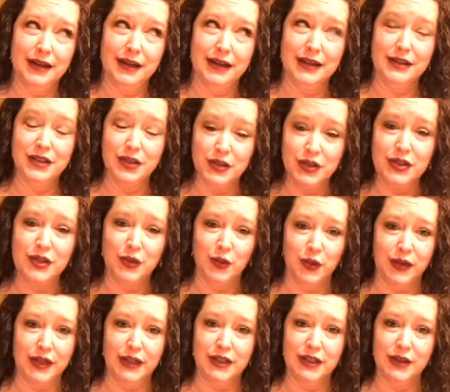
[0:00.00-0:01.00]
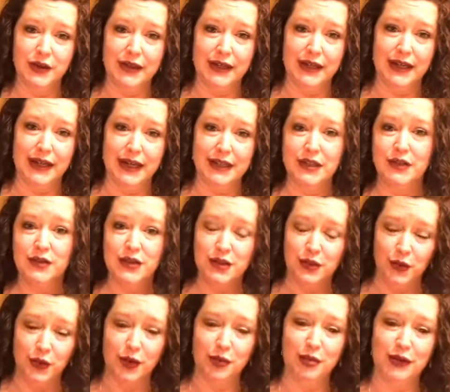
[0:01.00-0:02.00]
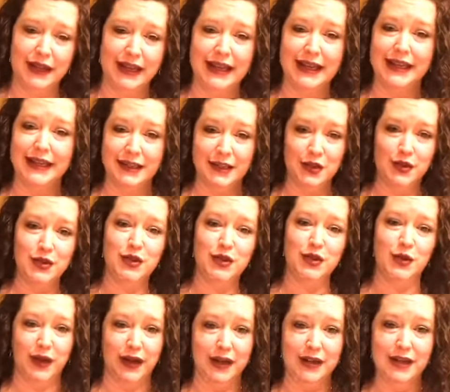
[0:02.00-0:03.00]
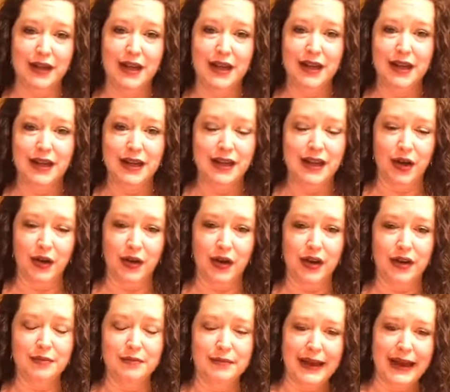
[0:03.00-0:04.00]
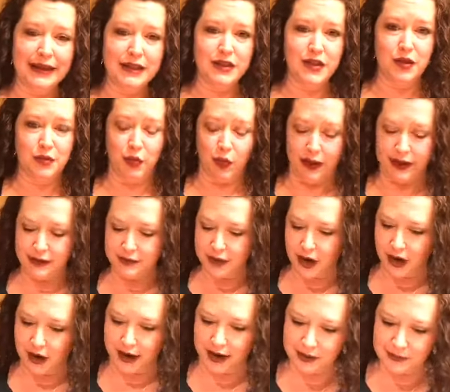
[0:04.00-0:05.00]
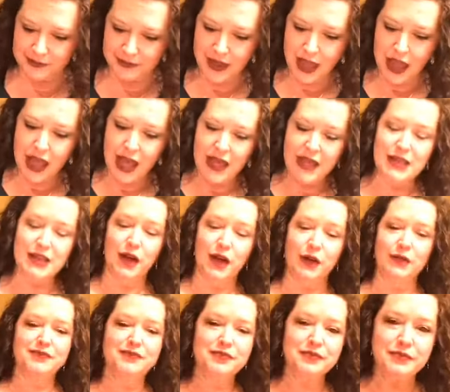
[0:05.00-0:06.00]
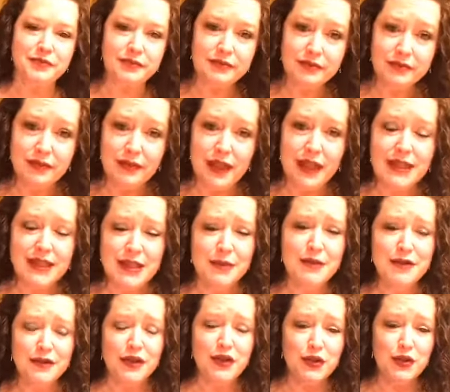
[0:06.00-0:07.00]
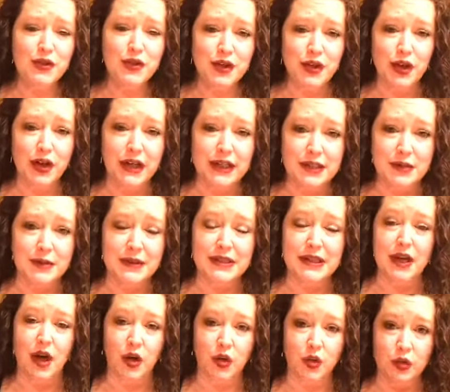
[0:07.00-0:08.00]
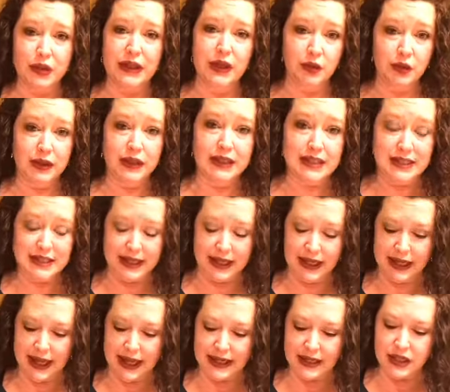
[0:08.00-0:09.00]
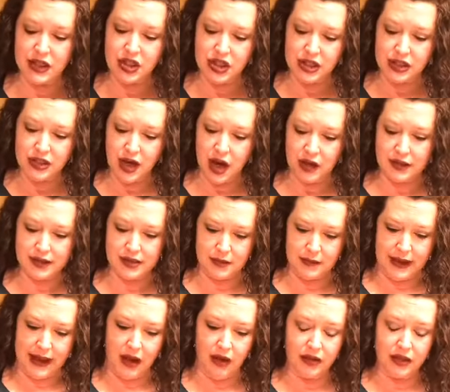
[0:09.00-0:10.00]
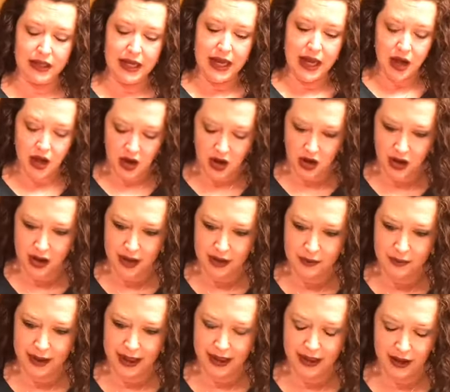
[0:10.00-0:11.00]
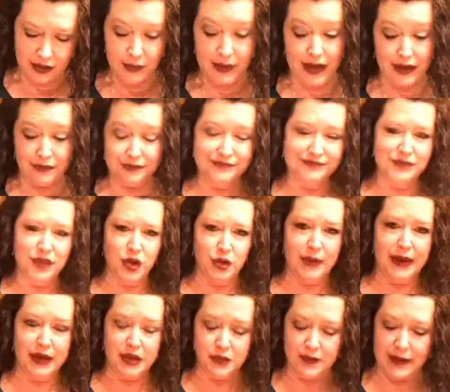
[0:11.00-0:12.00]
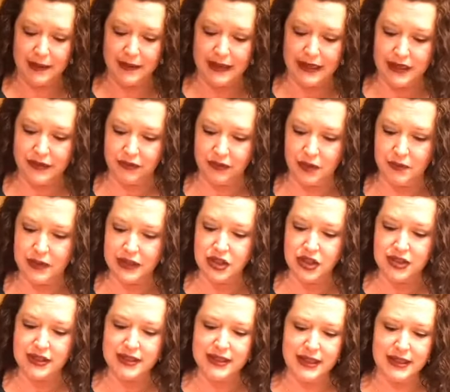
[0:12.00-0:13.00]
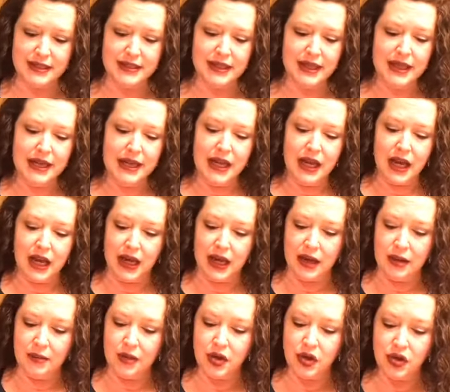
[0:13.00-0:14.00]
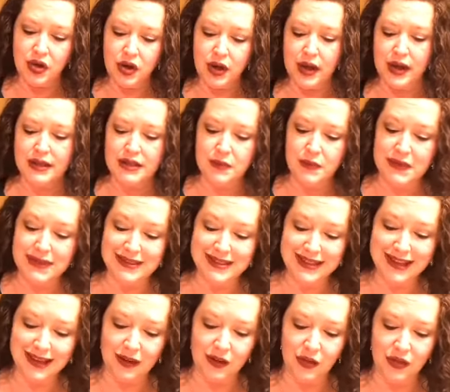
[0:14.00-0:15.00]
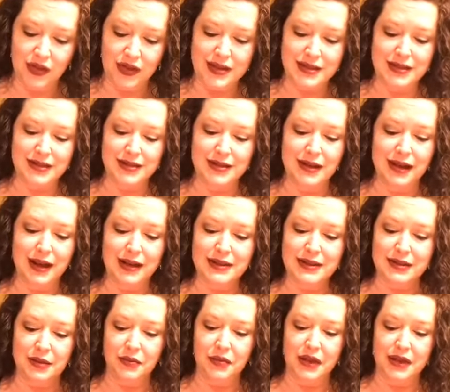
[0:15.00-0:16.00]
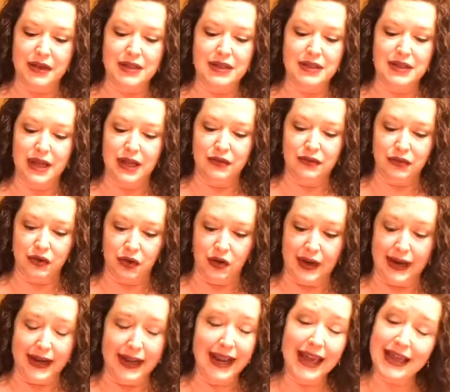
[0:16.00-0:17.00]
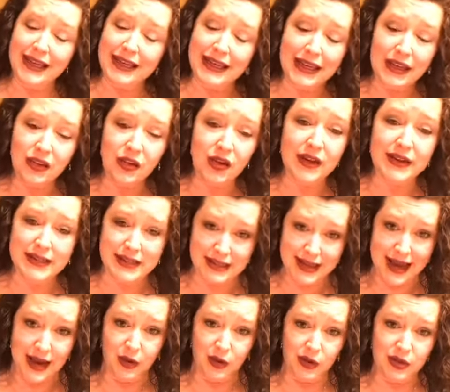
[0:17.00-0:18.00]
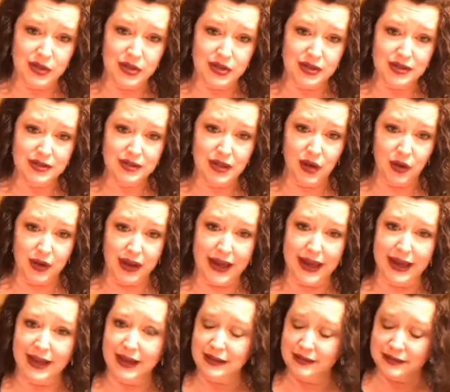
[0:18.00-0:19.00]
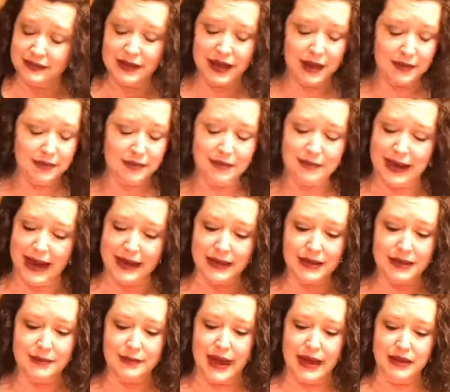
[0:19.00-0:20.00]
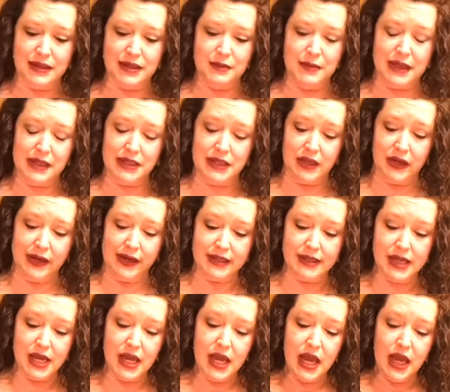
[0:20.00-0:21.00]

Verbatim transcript: I do still wanna do it. I do still wanna plank and I do still wanna yoga. Back to the point. All right. So some of you and your husbands are really, really sick. And she talks about on, oh, well, your page may be different, but she says, um, your husband's health is not something to take for granted, and neither is ours. Okay, I'm um, back back to being serious.